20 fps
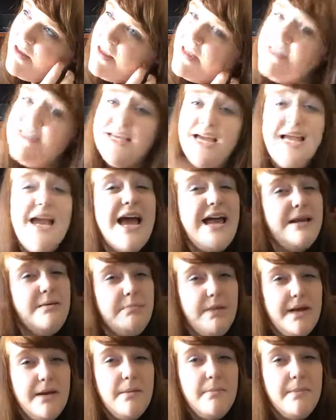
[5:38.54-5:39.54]
because I hadn't
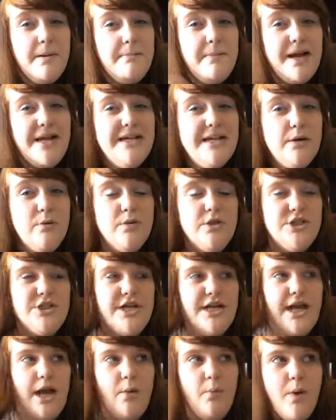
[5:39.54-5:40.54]
made up my mind yet which
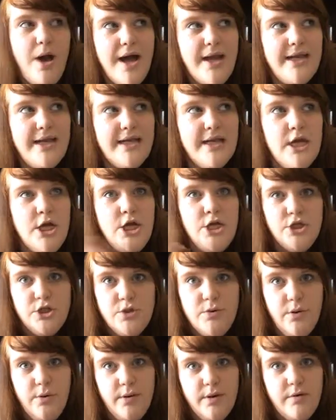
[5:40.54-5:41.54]
deck I wanted.
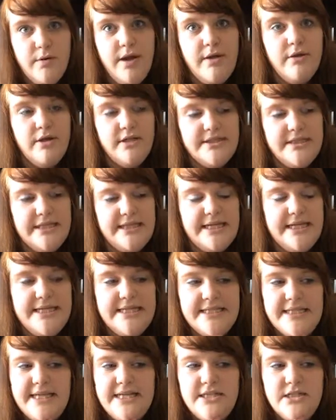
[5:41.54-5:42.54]
So we went around, looked at the
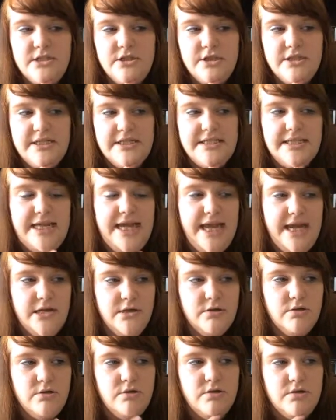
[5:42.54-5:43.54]
incense, looked at the
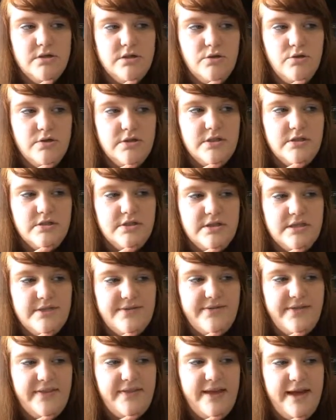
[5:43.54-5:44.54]
candles and crystals and
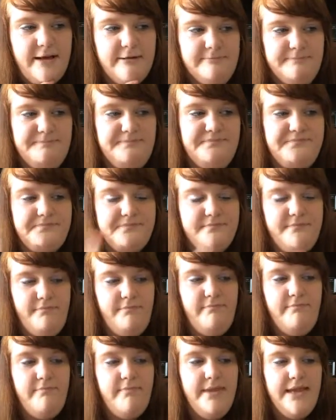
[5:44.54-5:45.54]
stuff like that.
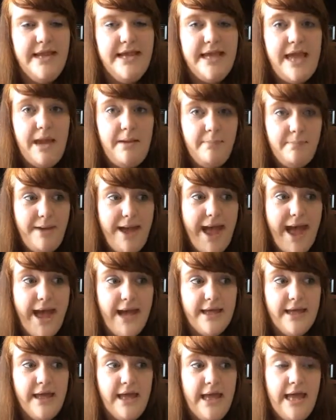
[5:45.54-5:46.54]
Came
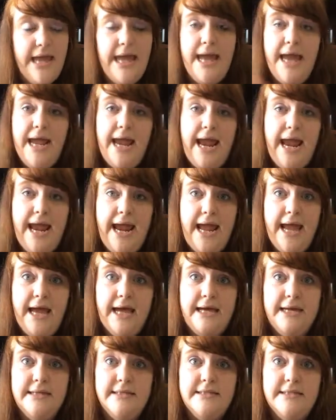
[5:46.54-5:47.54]
back,
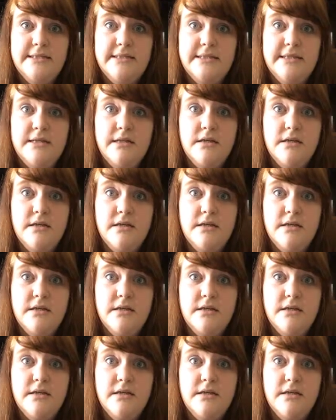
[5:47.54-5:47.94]
and